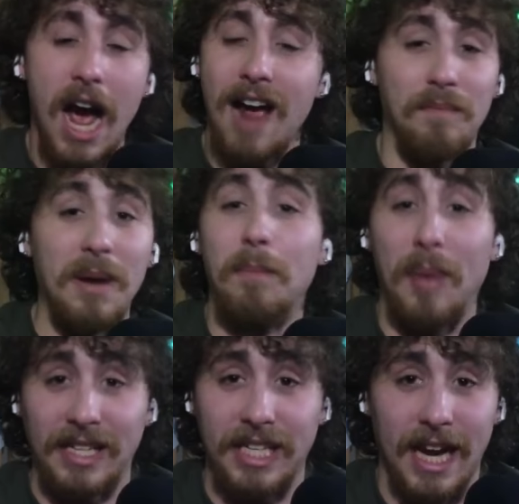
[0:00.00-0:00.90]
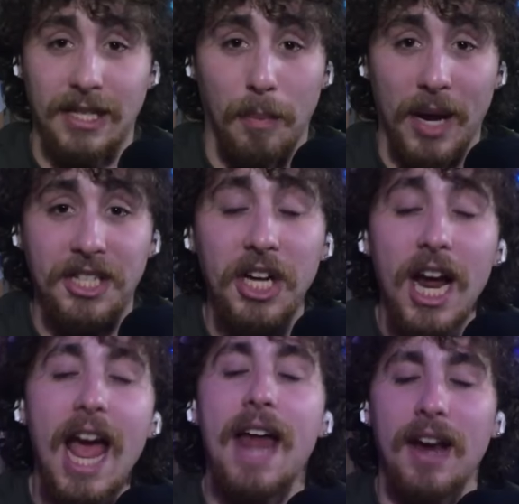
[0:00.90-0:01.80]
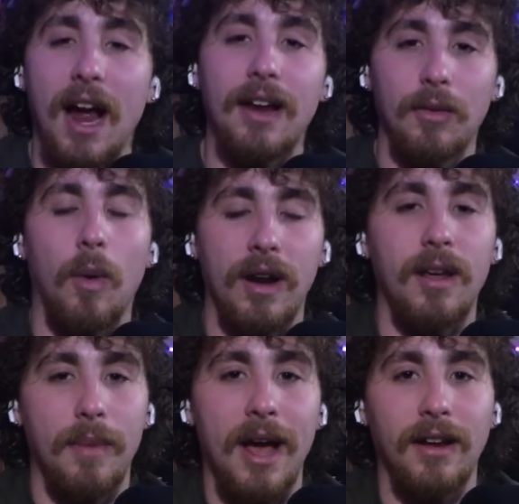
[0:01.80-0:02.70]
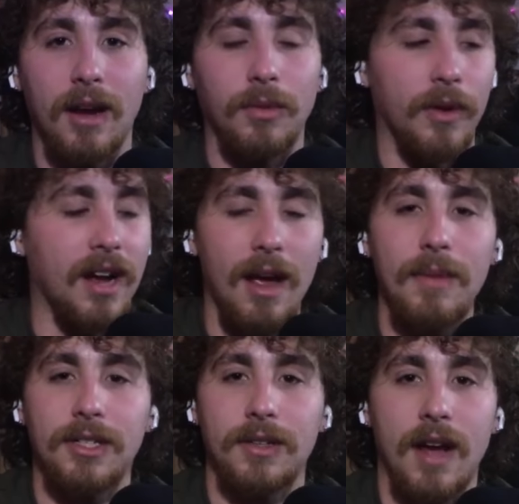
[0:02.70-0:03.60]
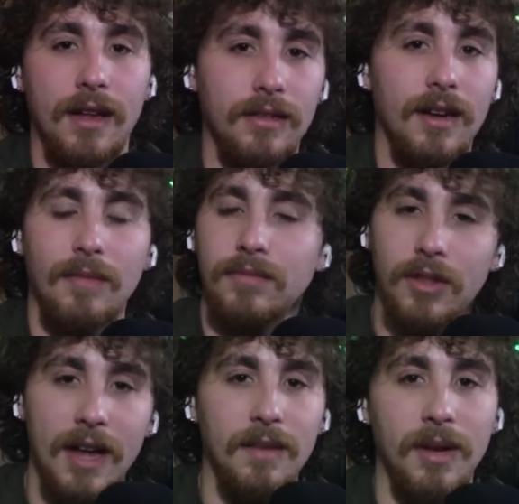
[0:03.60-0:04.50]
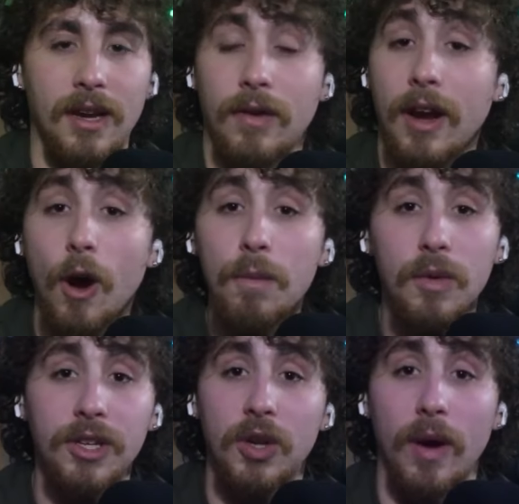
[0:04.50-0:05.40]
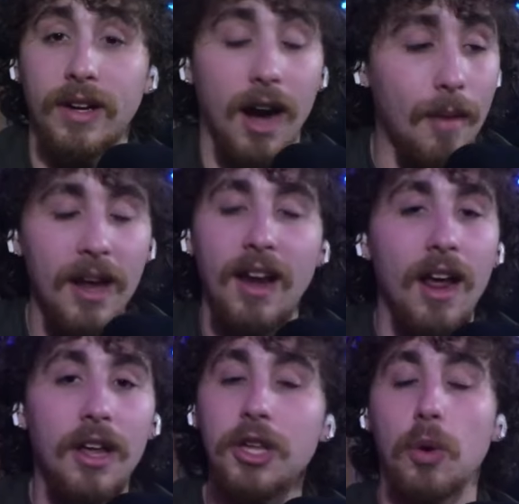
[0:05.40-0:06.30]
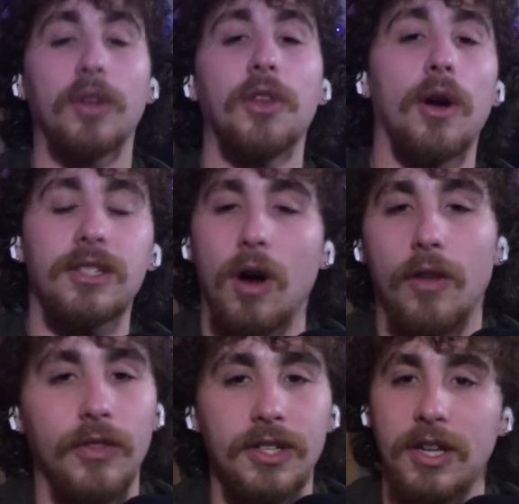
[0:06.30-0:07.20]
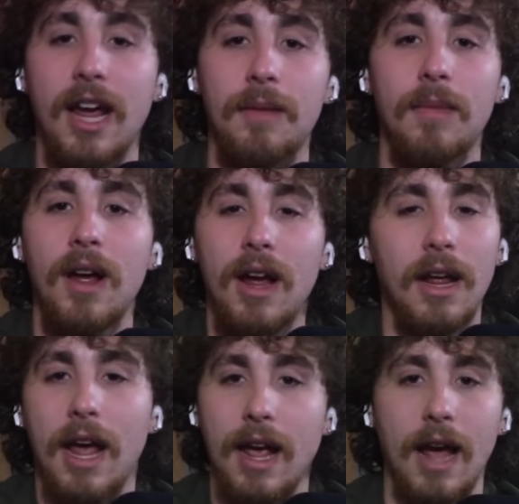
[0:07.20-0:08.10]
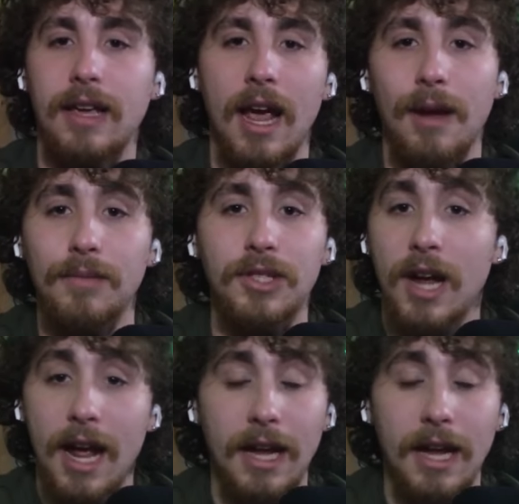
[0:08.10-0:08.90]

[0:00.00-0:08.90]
I've been busy as a bitch, and I want to get back into uploading. I missed you guys. I'm glad to be here, and I hope you enjoyed. Comment your thoughts on this game, AI games,